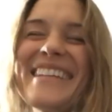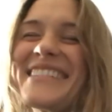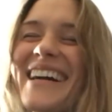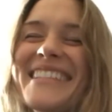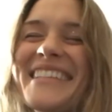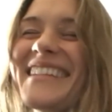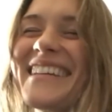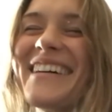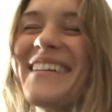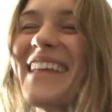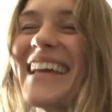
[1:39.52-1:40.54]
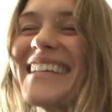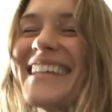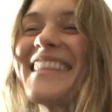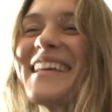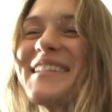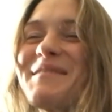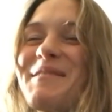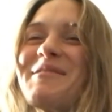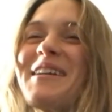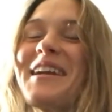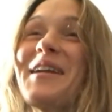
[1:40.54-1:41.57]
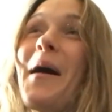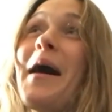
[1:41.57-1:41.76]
As you guys all know, I'm like saying things people already know.